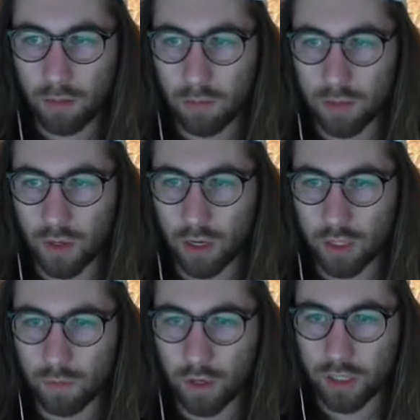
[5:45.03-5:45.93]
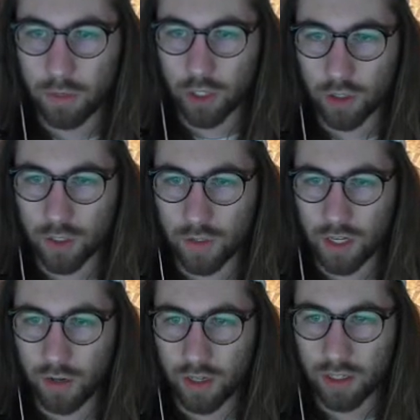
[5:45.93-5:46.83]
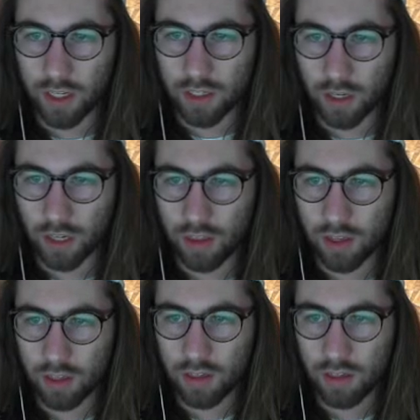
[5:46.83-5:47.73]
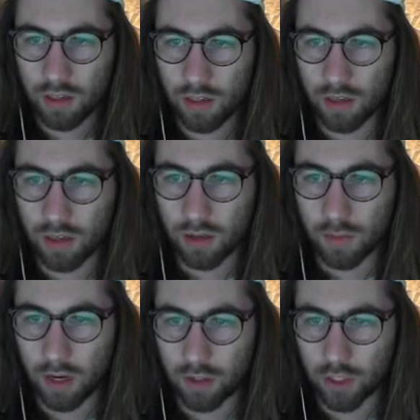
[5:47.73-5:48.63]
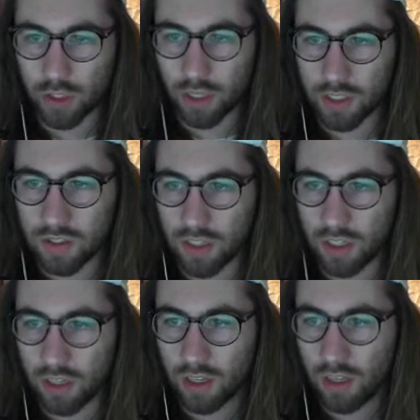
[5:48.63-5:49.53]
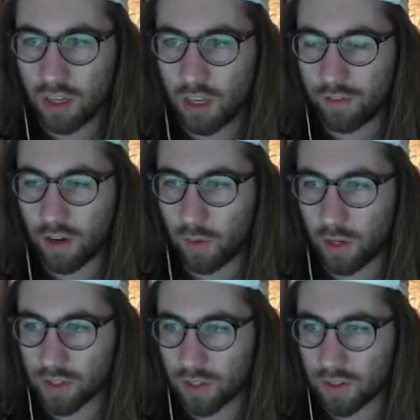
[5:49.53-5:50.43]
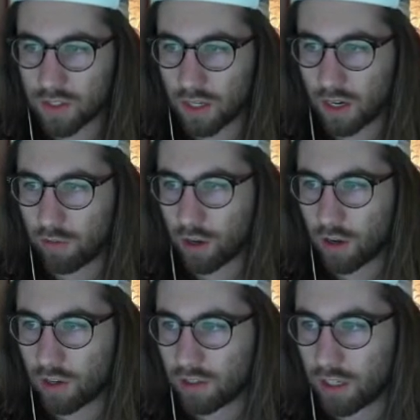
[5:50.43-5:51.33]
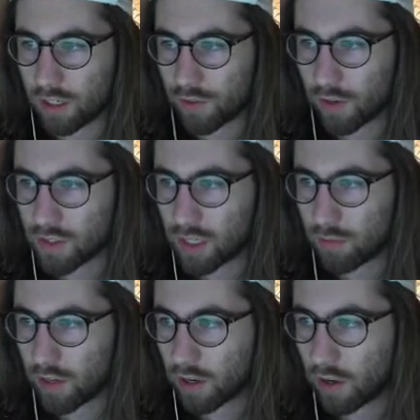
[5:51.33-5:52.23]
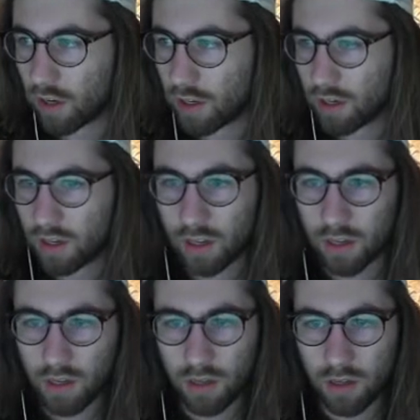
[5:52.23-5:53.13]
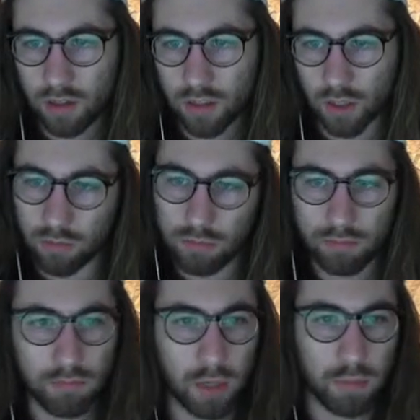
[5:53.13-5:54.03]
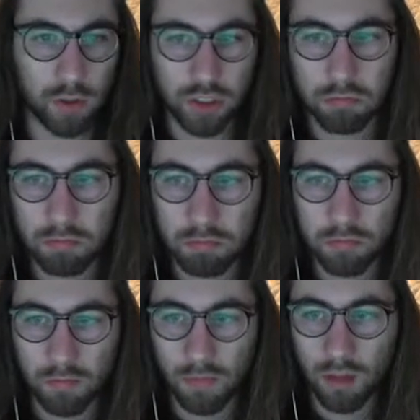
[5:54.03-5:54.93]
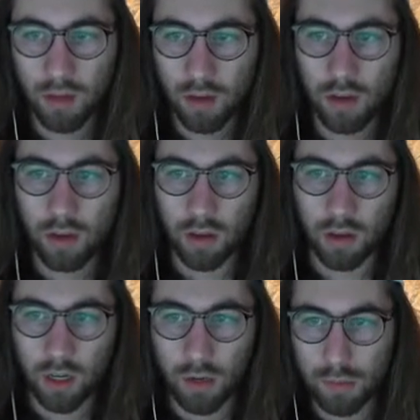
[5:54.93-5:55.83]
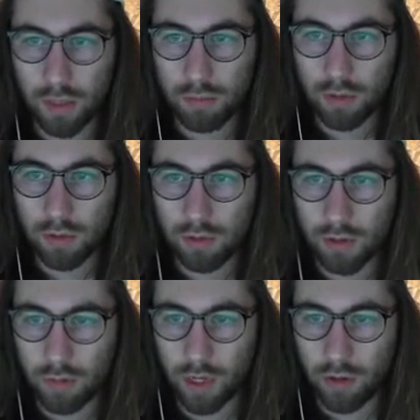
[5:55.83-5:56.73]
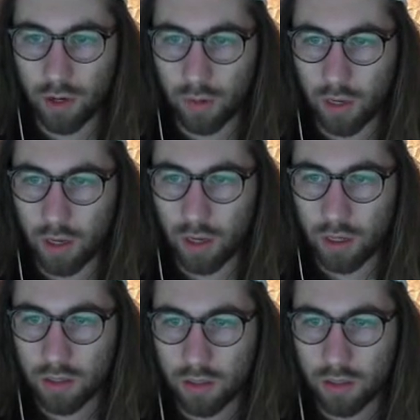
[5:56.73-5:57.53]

So I wanted to make sure this wasn't out of date or anything. And I was just trying to see if anyone else on the site had ever gotten dinged for the same thing or not. So, made a post. A couple people replied right away.